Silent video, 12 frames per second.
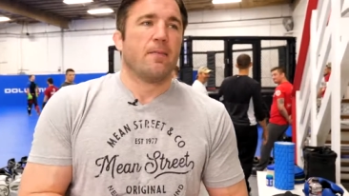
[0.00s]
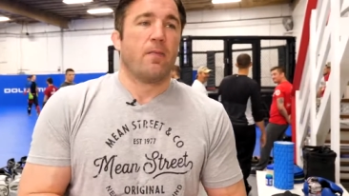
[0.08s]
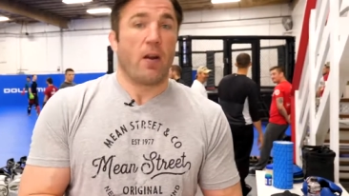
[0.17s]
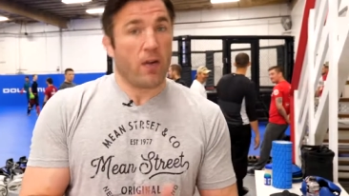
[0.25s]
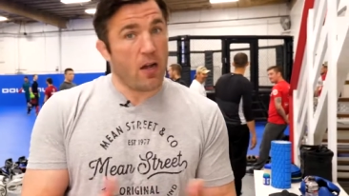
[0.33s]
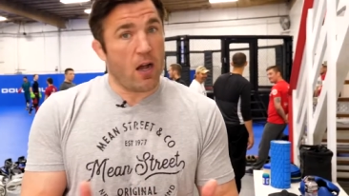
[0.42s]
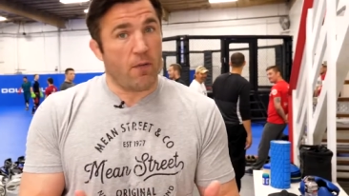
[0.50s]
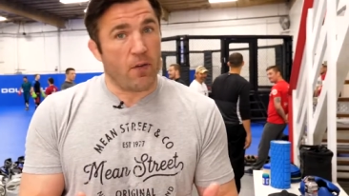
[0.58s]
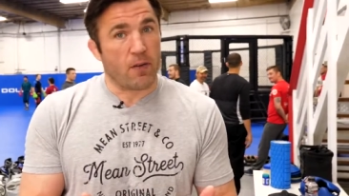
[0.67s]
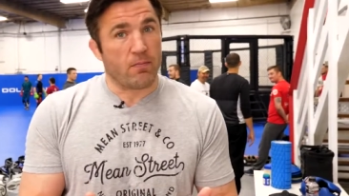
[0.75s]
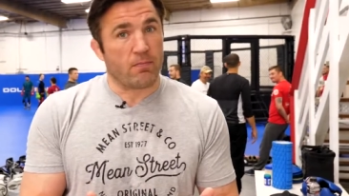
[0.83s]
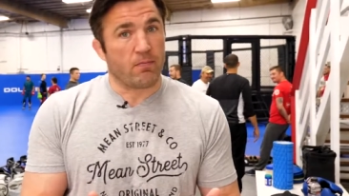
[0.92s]
very
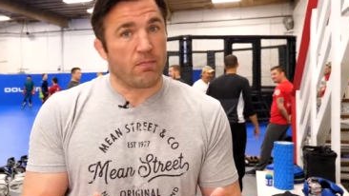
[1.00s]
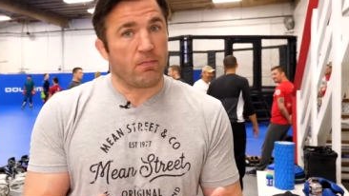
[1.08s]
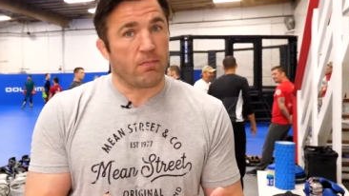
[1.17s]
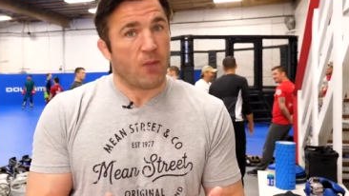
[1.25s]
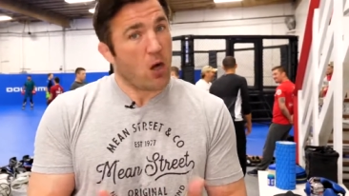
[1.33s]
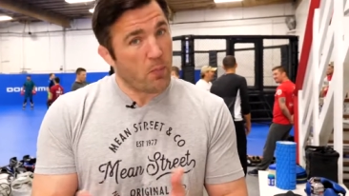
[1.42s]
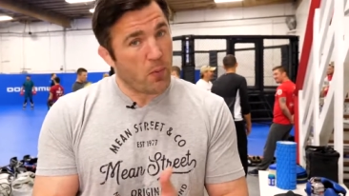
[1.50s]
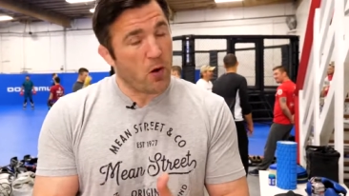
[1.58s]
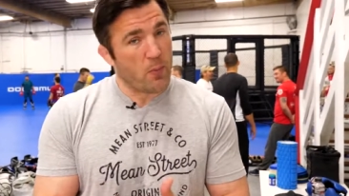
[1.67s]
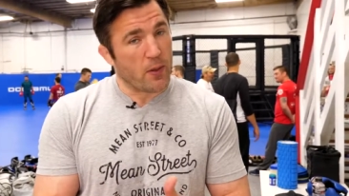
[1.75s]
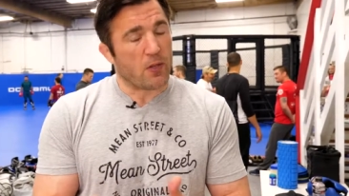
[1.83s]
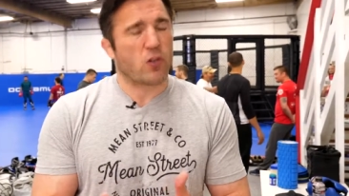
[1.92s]
often on
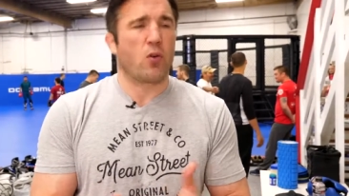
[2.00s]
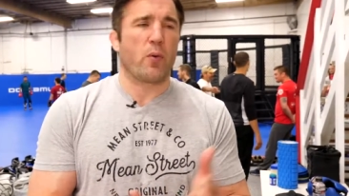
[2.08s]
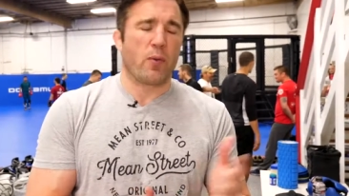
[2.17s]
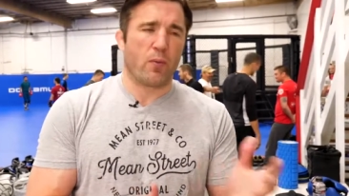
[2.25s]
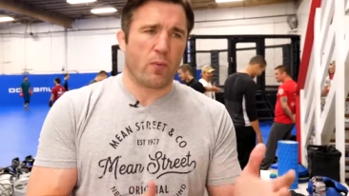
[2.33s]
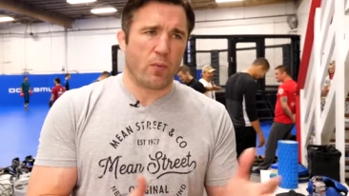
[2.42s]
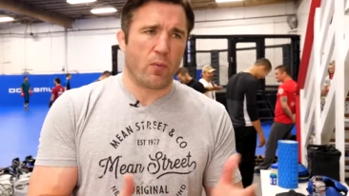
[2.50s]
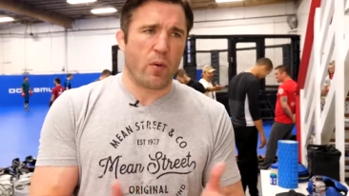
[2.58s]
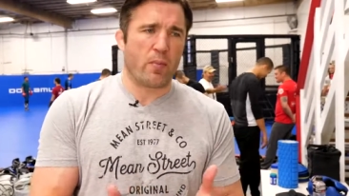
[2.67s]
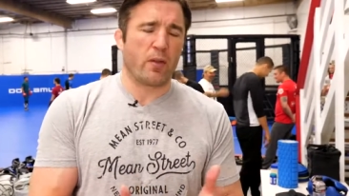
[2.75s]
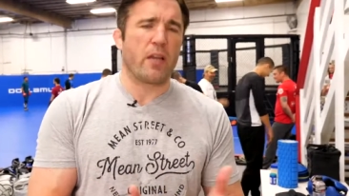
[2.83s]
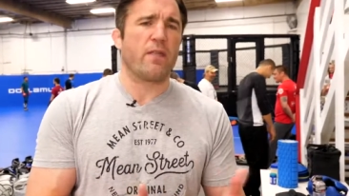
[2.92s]
purpose. So we,
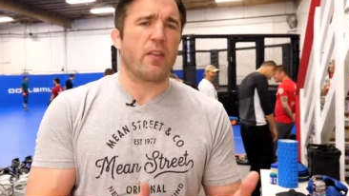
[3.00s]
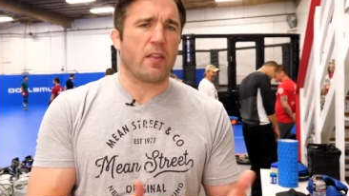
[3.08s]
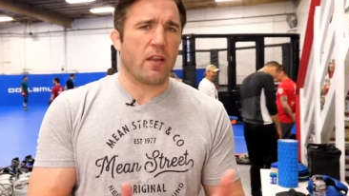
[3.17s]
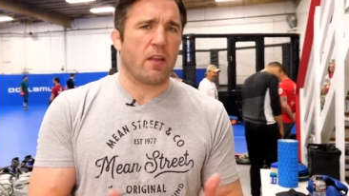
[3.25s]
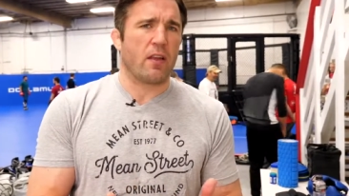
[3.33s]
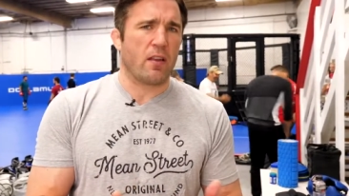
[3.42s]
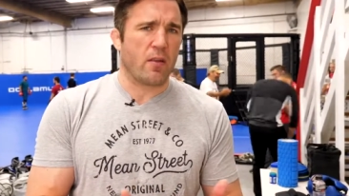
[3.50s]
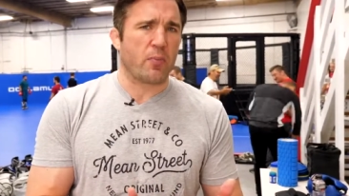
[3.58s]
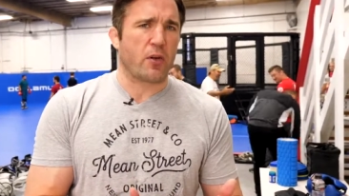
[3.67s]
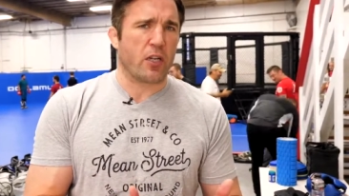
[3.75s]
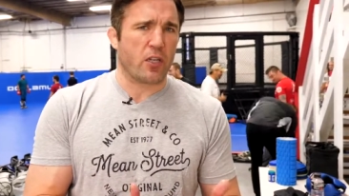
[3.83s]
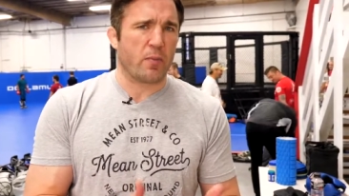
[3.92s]
we believe that the, the
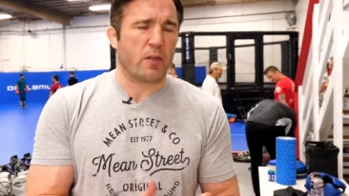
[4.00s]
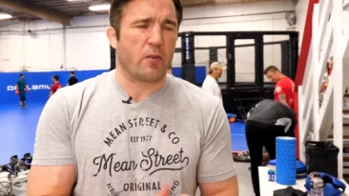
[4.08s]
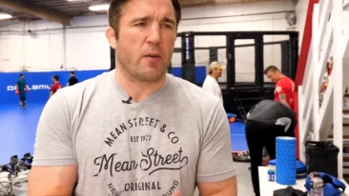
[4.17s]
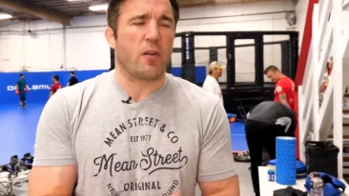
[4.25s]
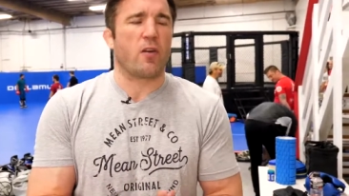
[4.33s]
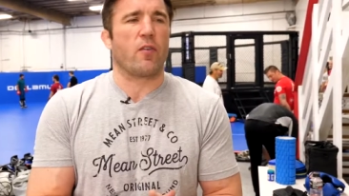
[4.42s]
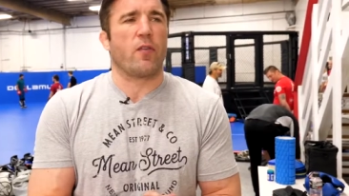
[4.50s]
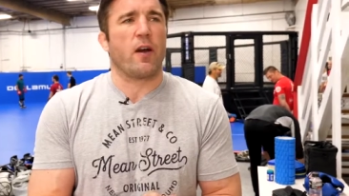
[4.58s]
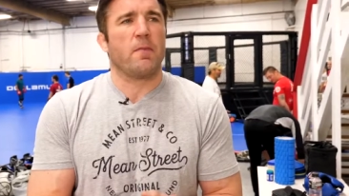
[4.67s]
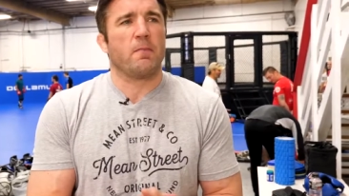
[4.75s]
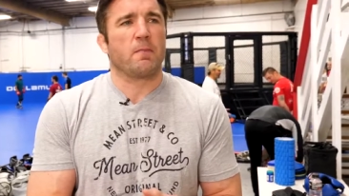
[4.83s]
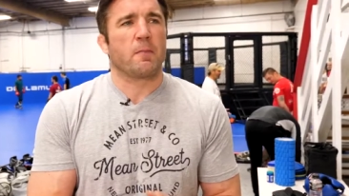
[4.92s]
participants have been
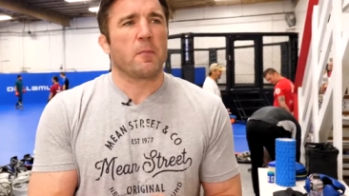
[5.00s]
notified.